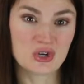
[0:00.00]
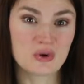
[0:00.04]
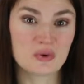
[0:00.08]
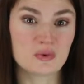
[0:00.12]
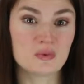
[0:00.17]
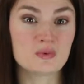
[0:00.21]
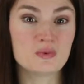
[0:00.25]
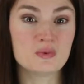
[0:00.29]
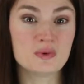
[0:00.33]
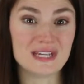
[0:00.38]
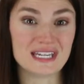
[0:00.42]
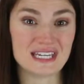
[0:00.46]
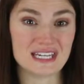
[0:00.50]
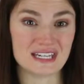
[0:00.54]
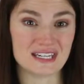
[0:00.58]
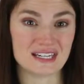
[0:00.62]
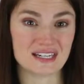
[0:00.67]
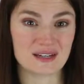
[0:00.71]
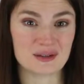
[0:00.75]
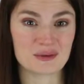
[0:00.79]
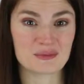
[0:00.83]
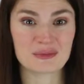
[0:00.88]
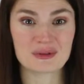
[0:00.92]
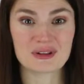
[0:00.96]

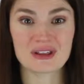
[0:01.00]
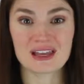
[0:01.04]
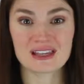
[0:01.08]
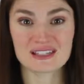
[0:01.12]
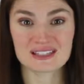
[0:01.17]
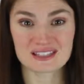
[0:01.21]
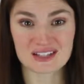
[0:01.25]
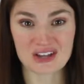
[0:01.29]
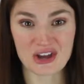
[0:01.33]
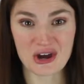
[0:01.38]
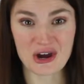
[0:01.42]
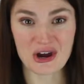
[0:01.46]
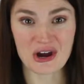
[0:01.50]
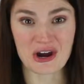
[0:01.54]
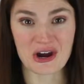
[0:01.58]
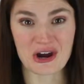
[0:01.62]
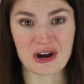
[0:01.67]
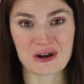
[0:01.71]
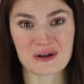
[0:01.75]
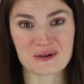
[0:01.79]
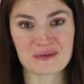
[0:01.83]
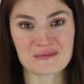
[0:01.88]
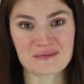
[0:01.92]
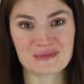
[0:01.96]
We plus
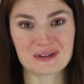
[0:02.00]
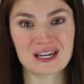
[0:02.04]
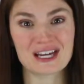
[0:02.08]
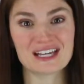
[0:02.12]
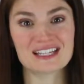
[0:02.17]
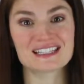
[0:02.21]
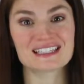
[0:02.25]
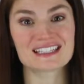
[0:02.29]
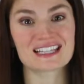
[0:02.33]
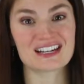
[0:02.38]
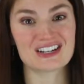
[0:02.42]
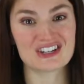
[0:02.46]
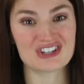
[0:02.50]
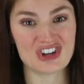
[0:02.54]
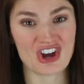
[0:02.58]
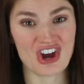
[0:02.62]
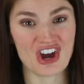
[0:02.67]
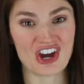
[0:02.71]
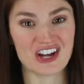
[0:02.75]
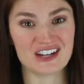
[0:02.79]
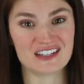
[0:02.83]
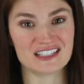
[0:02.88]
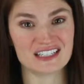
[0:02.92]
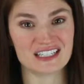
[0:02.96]
are plus
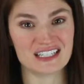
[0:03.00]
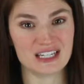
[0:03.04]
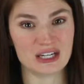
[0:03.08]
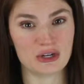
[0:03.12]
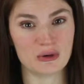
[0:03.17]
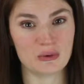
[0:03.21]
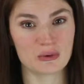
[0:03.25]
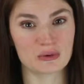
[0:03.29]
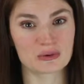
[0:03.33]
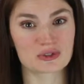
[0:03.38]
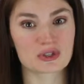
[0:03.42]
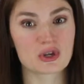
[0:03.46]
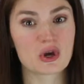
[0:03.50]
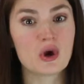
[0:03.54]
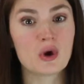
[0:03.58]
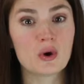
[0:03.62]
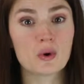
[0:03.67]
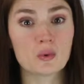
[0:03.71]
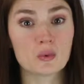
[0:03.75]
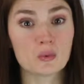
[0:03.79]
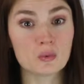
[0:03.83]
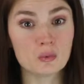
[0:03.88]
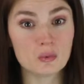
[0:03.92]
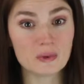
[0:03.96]
not equals
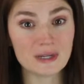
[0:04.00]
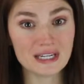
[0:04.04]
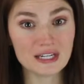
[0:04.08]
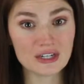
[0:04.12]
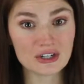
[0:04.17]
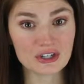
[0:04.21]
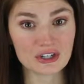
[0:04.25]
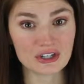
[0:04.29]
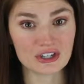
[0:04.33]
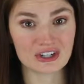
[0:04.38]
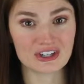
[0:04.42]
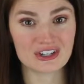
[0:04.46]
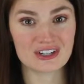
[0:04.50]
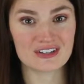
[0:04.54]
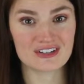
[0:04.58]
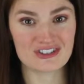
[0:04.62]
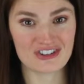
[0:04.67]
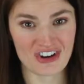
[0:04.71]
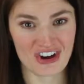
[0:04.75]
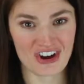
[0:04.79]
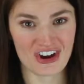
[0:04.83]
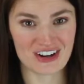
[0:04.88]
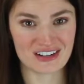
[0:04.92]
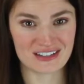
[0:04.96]
we're
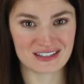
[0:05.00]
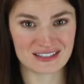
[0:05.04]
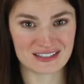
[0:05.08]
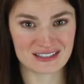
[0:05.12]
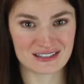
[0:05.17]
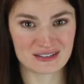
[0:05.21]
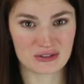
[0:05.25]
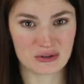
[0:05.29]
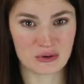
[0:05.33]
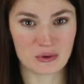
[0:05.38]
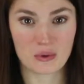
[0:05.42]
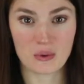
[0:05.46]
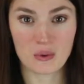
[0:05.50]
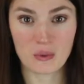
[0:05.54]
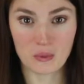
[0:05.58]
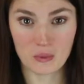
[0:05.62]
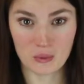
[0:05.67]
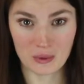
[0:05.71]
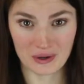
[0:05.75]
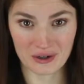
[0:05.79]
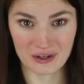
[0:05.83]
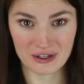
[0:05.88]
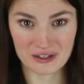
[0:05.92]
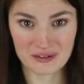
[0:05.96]
not
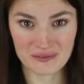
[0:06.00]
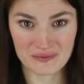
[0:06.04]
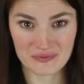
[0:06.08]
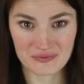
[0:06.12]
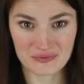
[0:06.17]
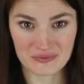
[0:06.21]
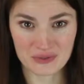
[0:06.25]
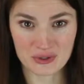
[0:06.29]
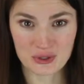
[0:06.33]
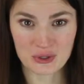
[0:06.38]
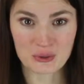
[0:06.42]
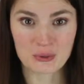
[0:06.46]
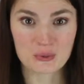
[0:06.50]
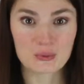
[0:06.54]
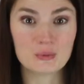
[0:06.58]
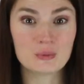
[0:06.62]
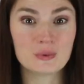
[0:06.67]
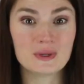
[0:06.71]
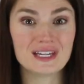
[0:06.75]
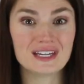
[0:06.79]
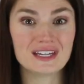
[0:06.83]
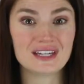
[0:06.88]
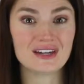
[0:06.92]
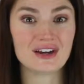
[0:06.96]
or
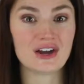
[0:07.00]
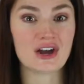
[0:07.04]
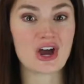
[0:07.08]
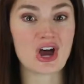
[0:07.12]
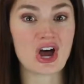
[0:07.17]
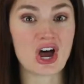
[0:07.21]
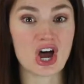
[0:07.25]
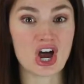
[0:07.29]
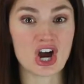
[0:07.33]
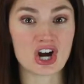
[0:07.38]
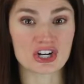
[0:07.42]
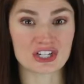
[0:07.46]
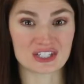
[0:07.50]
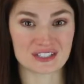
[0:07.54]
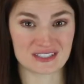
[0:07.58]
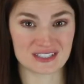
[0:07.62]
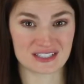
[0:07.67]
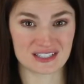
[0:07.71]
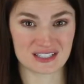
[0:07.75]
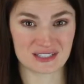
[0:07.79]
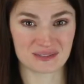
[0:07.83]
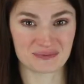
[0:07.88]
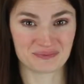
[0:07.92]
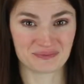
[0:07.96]
we
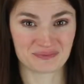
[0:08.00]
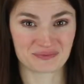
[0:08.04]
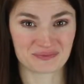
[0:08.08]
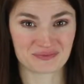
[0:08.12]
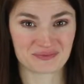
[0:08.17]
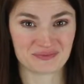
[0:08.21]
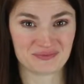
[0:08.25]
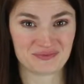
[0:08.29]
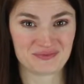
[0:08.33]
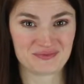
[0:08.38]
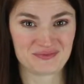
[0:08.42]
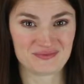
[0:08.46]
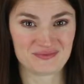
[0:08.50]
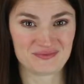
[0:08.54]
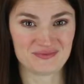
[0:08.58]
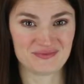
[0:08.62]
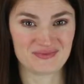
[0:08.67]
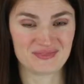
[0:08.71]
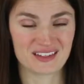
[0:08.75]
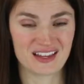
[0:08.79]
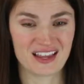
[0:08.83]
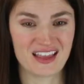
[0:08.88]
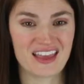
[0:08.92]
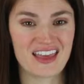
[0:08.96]
aren't.
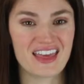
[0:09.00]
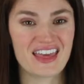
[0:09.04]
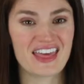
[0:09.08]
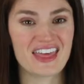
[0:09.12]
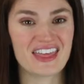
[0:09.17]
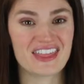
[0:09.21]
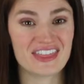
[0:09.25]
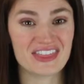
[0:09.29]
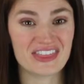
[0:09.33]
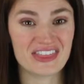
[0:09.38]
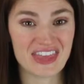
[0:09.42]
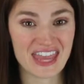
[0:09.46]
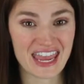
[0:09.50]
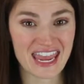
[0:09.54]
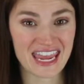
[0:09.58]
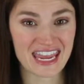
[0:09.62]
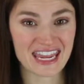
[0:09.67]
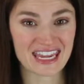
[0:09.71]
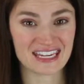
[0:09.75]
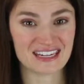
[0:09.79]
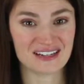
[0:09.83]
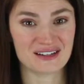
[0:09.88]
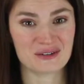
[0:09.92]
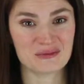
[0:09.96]

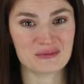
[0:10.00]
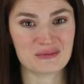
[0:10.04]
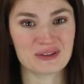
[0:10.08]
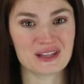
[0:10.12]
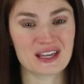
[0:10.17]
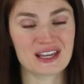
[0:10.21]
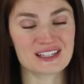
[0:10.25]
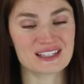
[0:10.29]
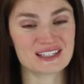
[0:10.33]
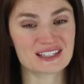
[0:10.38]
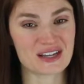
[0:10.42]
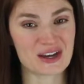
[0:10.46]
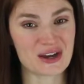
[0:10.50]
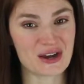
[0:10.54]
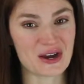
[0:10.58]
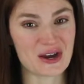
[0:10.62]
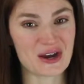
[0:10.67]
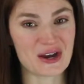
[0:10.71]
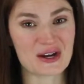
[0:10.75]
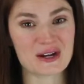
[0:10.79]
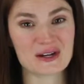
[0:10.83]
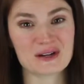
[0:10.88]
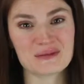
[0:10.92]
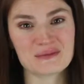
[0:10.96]
They plus
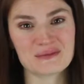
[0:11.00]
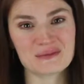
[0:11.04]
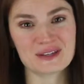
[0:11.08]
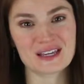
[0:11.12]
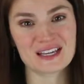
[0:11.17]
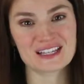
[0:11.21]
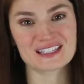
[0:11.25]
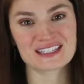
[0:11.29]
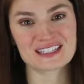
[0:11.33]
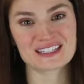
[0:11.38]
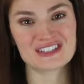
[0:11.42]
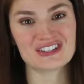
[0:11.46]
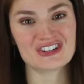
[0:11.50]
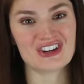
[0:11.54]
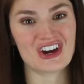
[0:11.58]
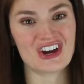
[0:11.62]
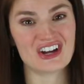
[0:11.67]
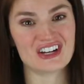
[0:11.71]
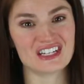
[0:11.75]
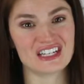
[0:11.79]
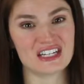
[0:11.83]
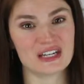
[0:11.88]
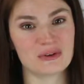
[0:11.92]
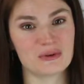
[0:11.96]
are plus
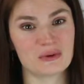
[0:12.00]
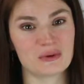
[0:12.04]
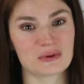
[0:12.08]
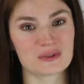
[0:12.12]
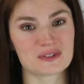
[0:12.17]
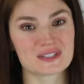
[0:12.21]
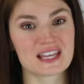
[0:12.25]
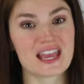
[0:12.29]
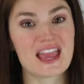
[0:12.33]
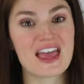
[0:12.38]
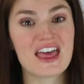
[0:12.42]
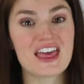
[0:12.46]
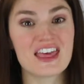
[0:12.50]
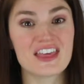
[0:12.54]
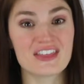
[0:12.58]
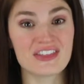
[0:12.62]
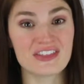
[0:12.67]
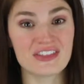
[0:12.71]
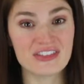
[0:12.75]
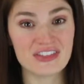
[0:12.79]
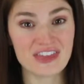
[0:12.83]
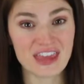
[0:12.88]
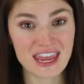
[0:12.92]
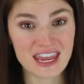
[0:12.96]
not equals
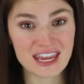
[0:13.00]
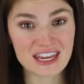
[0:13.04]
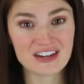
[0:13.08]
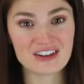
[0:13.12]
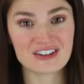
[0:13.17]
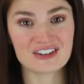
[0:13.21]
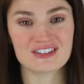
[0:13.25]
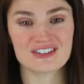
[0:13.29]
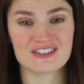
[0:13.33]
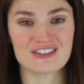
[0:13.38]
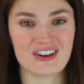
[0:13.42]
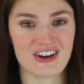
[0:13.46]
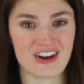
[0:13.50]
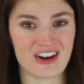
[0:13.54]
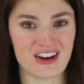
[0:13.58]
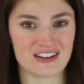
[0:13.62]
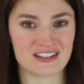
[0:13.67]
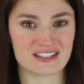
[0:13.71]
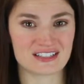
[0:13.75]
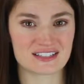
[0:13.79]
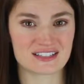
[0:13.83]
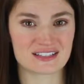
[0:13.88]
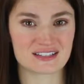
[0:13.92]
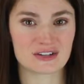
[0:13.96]
they're
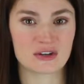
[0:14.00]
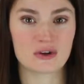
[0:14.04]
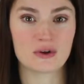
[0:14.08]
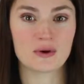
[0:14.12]
not